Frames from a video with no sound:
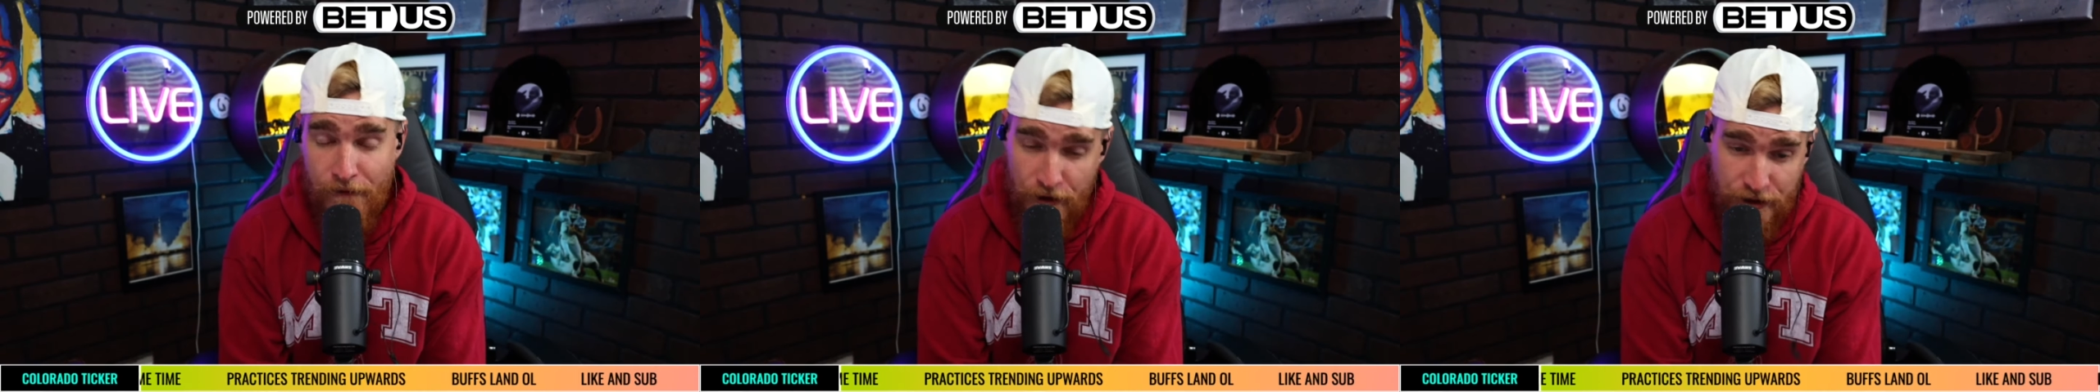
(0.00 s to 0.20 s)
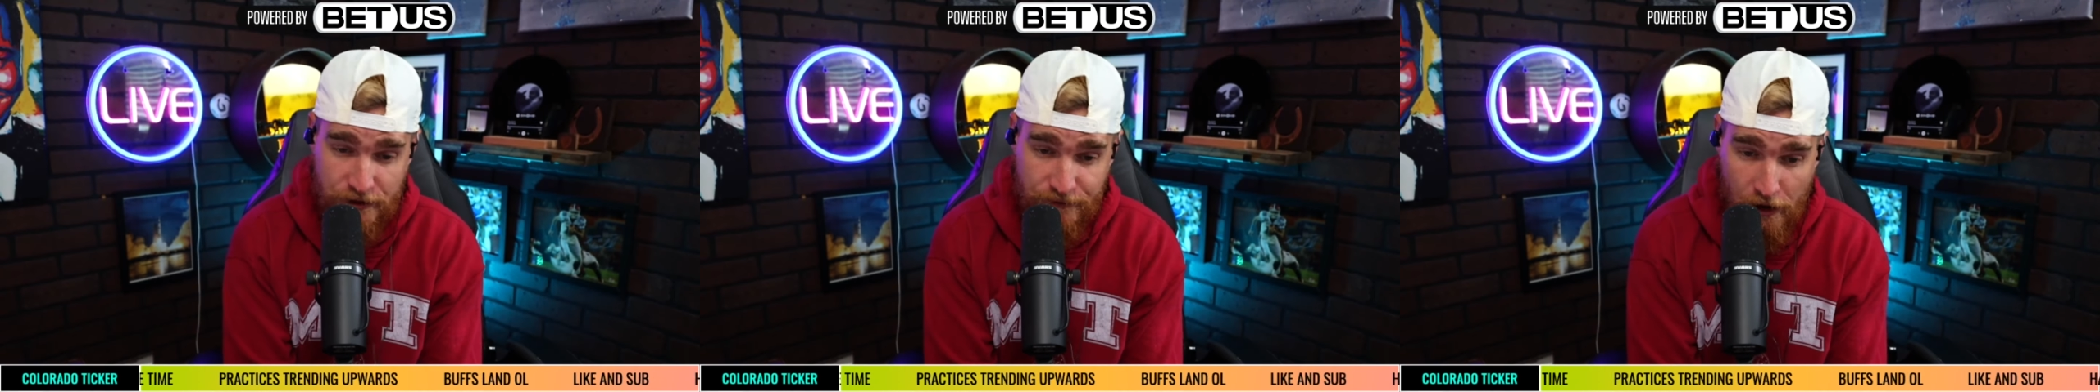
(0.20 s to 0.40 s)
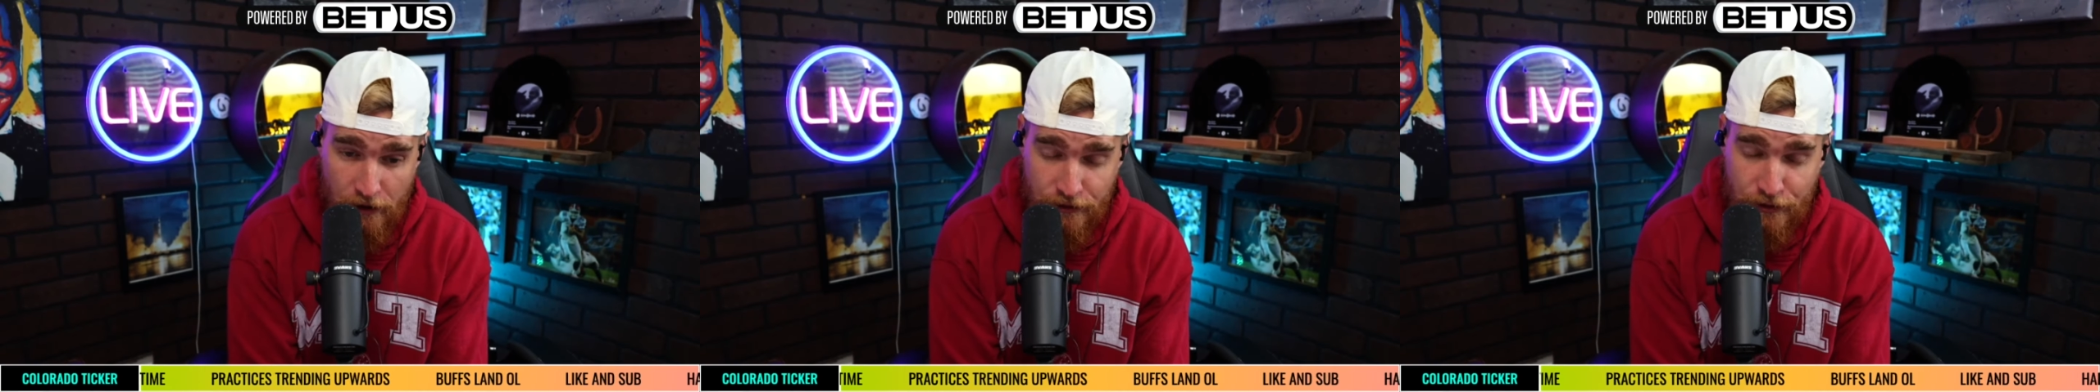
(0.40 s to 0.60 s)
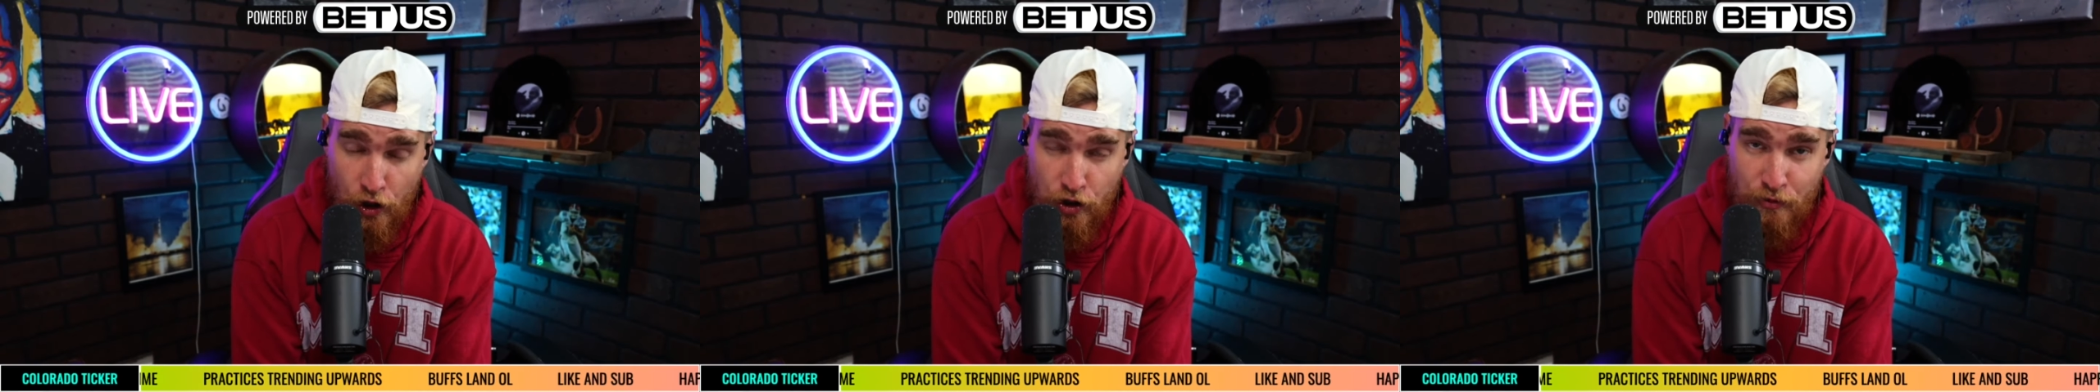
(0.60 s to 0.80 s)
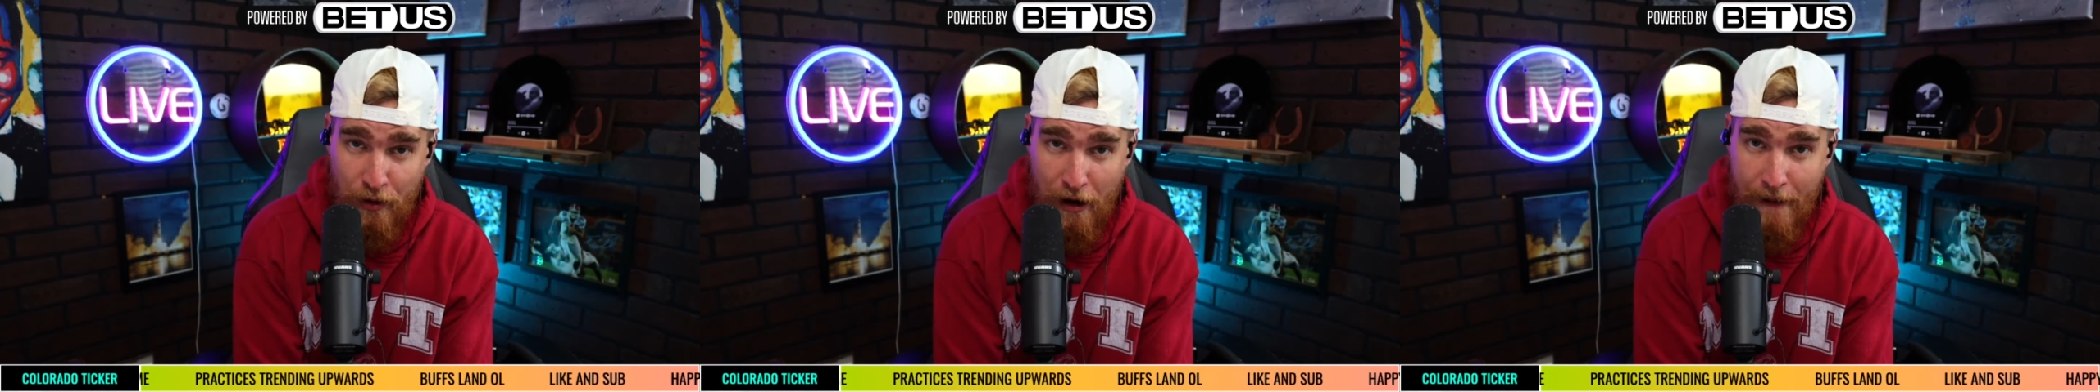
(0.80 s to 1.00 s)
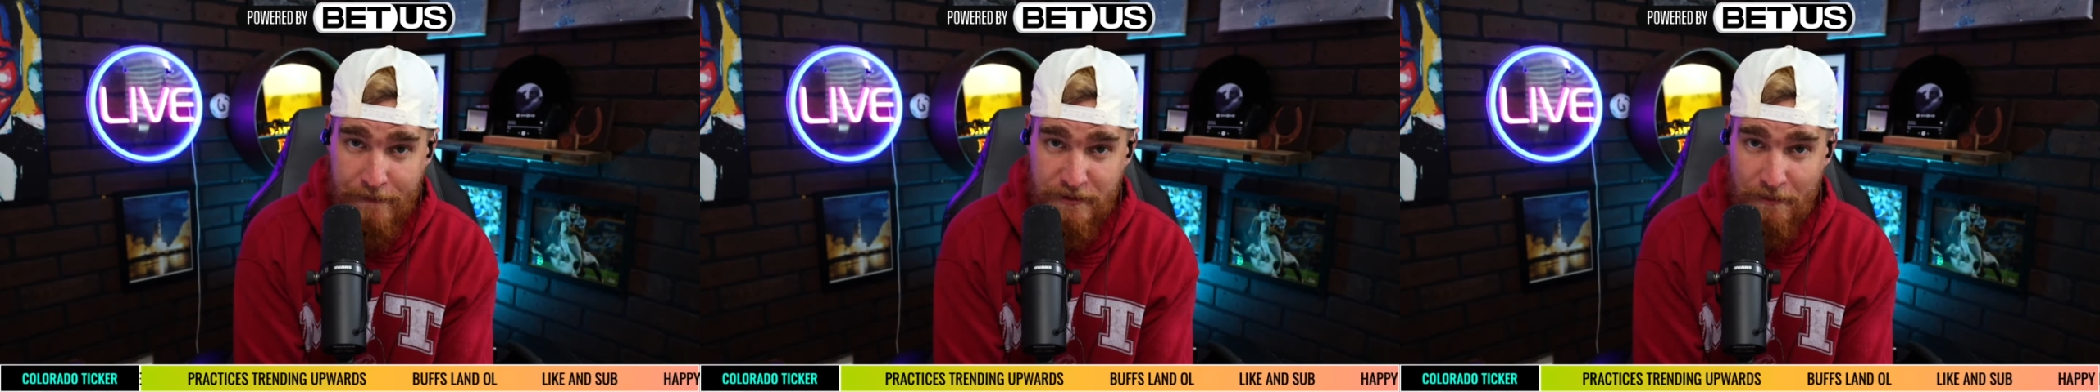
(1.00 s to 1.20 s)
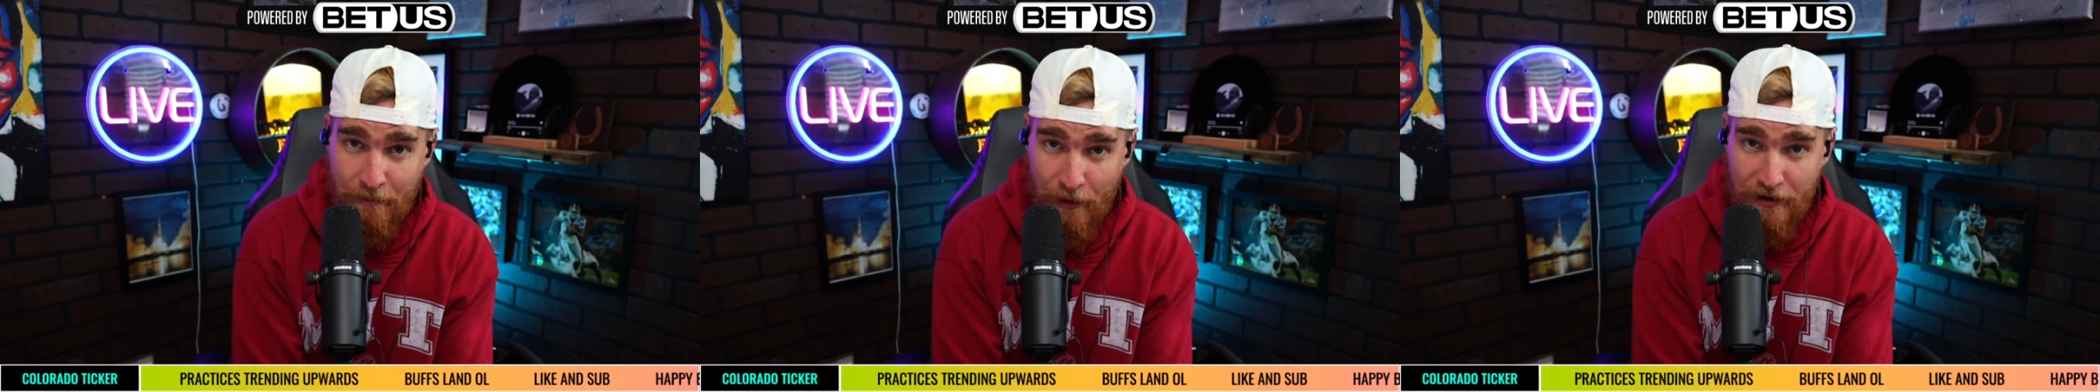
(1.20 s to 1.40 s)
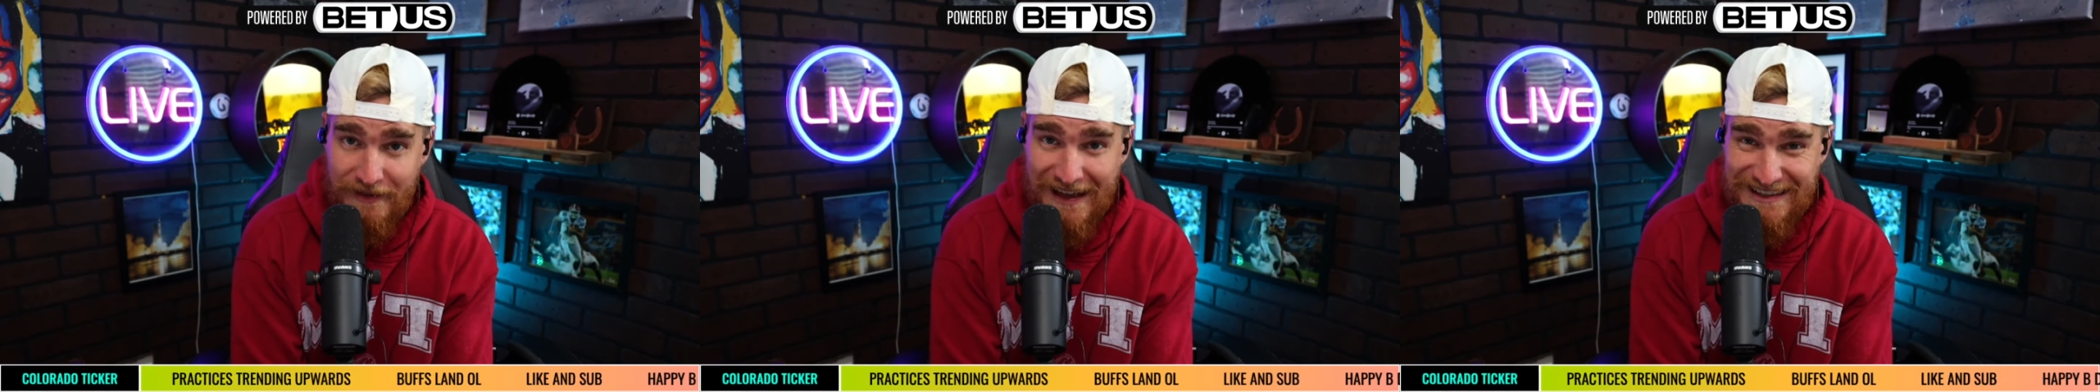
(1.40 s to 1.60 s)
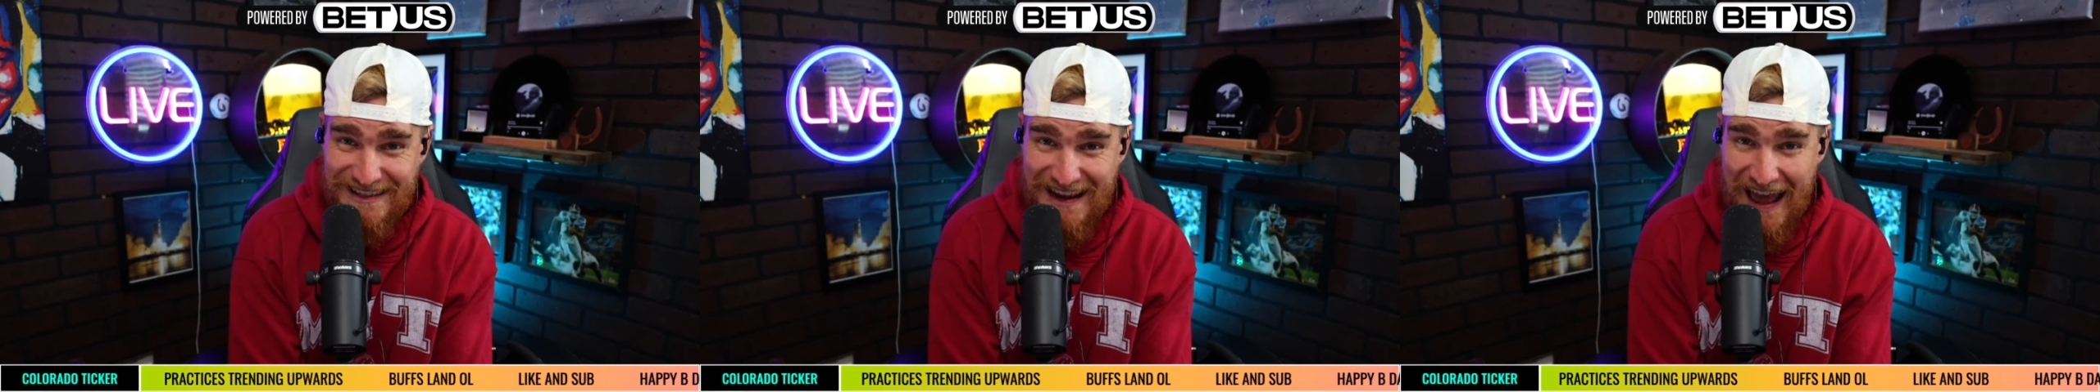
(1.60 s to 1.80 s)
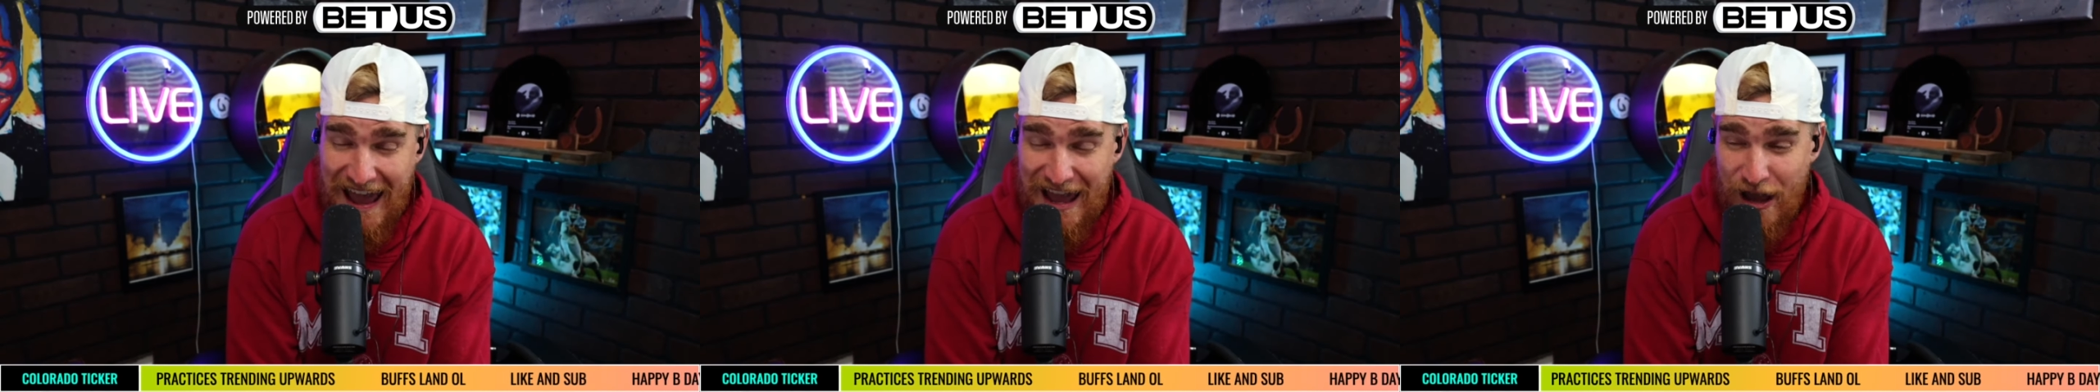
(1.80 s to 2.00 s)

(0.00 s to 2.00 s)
First of all, it's Coach Prime's birthday today.